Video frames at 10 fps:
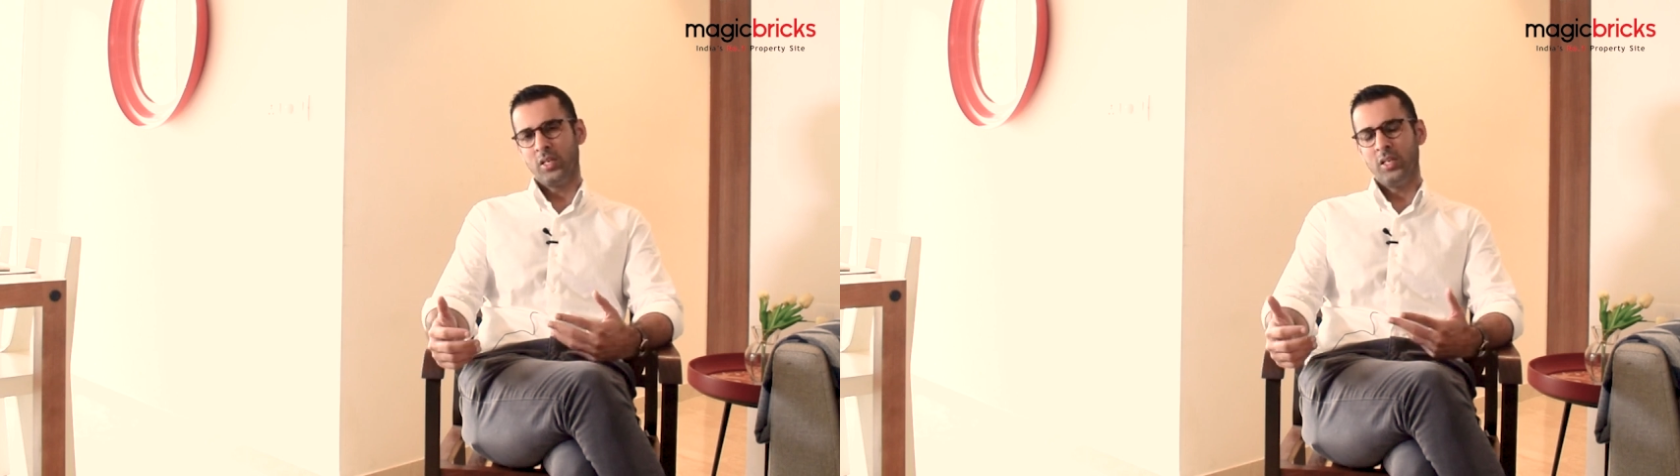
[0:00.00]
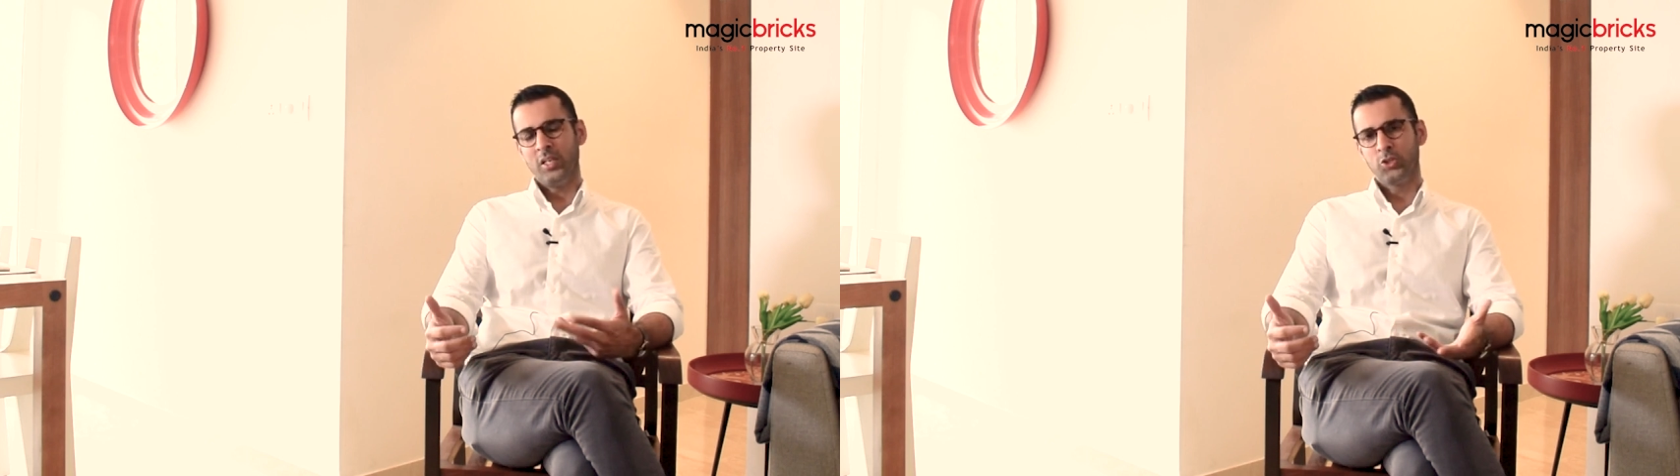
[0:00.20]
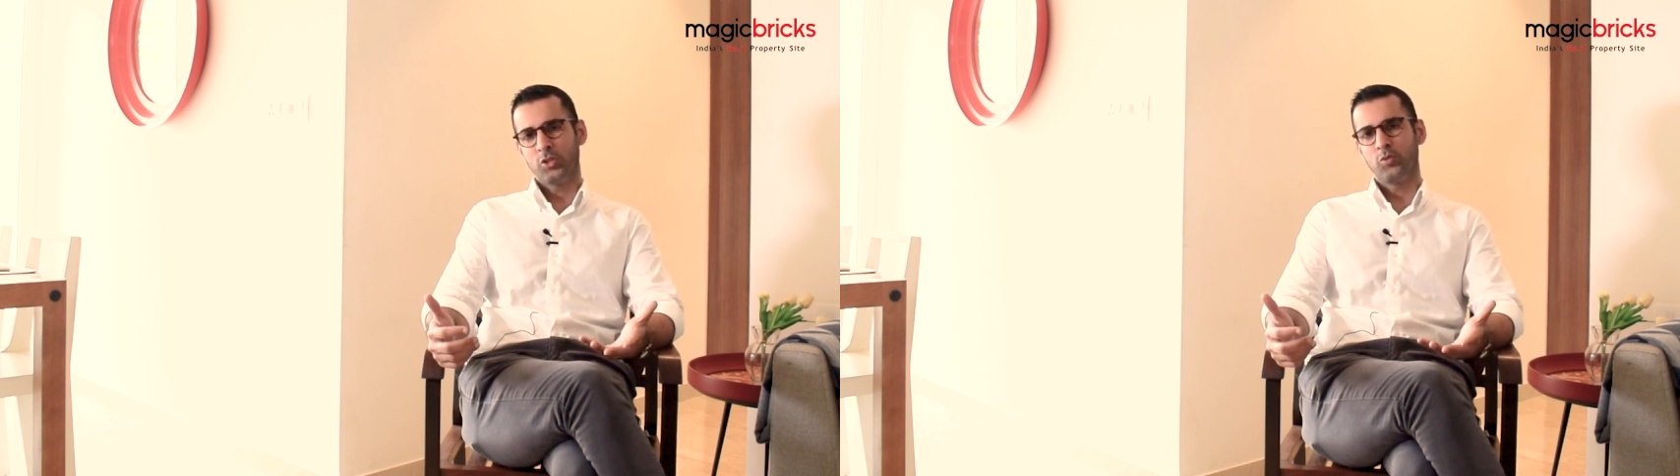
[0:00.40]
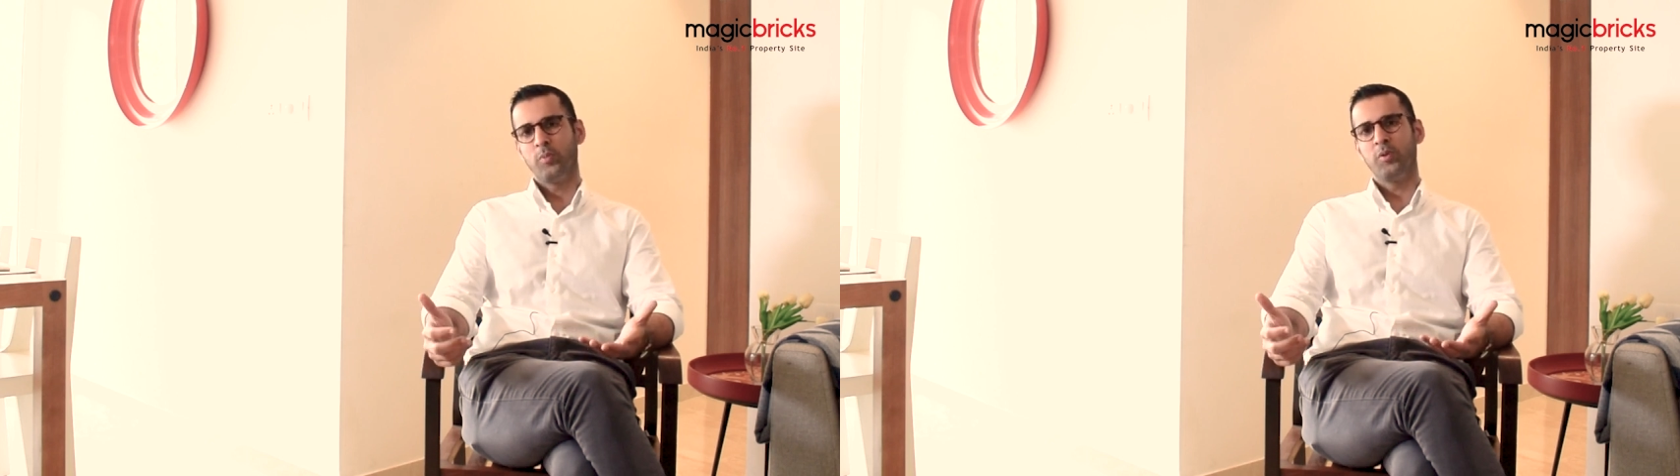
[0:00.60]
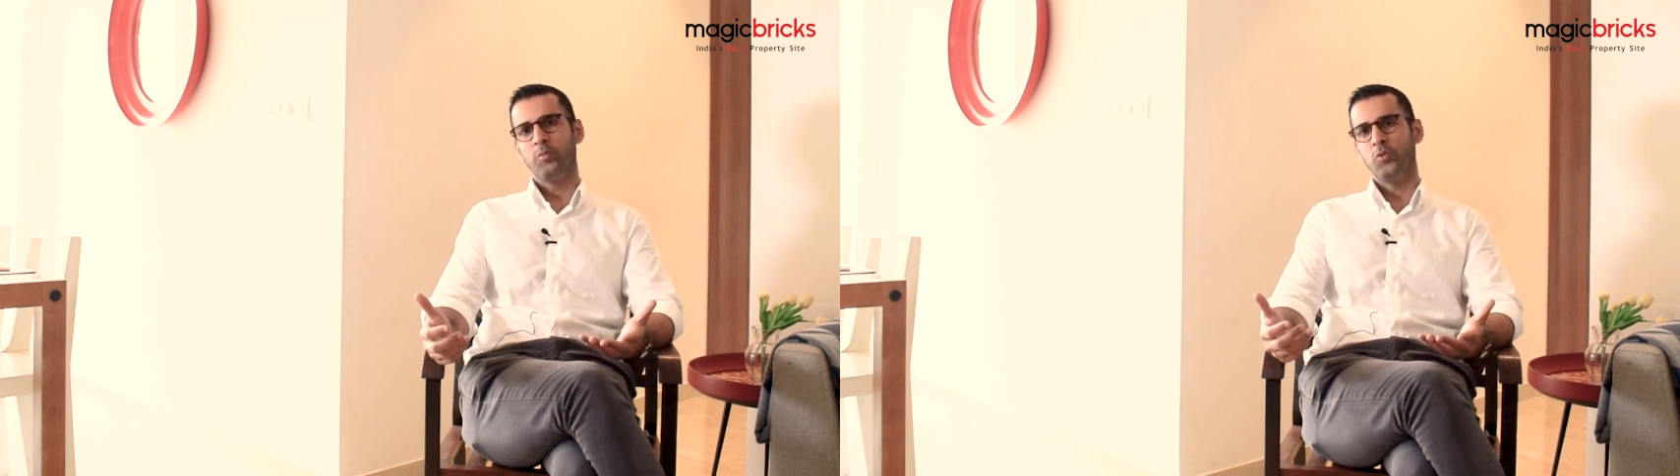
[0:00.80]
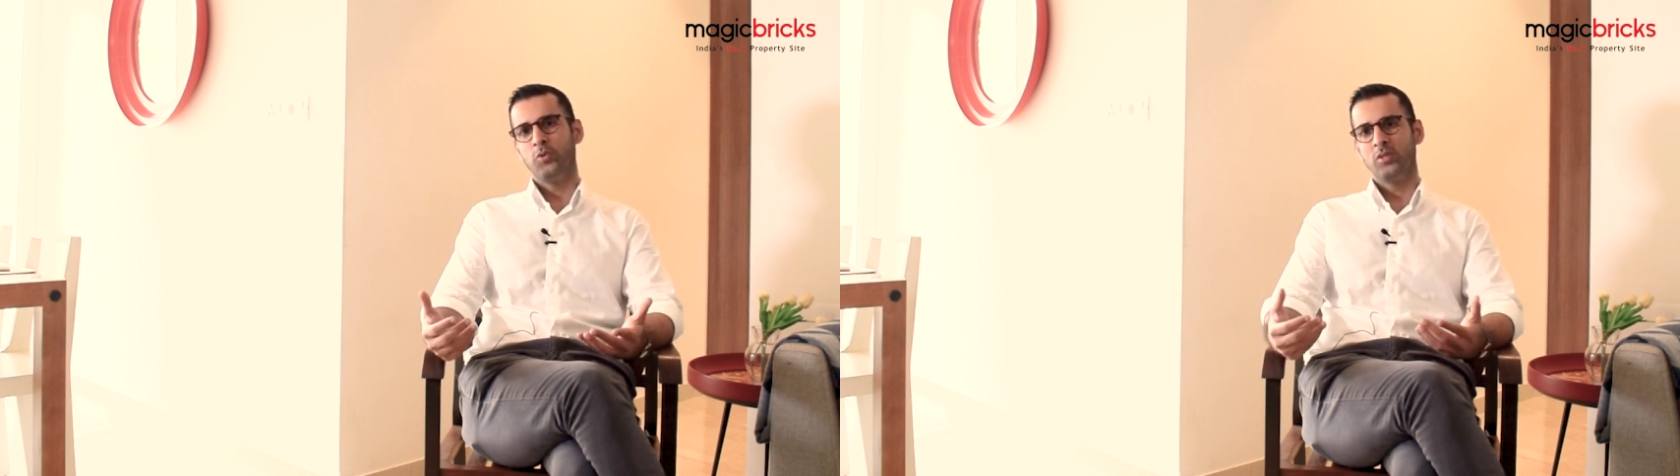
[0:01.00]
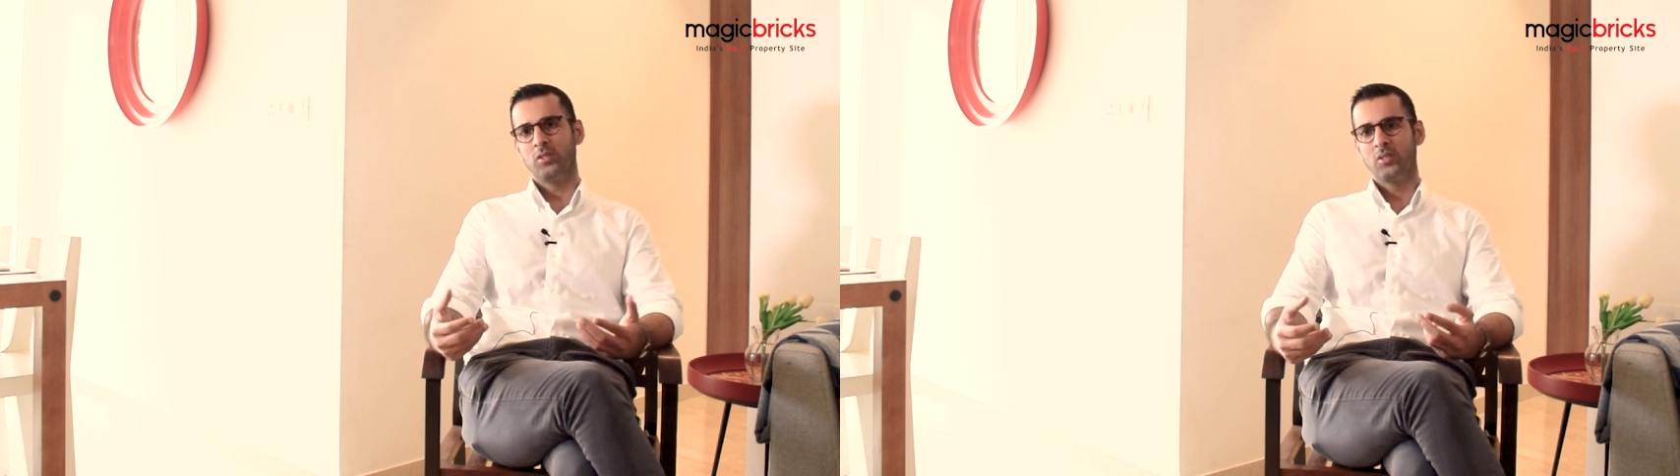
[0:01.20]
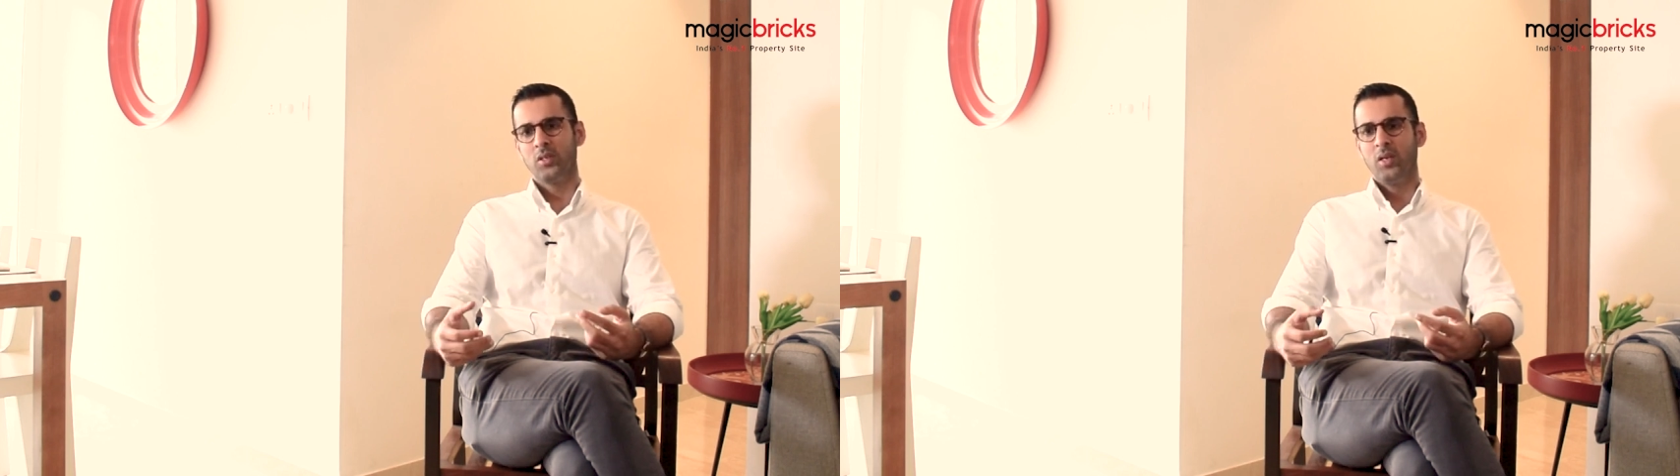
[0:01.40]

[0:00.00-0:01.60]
There are leisure swimming pools.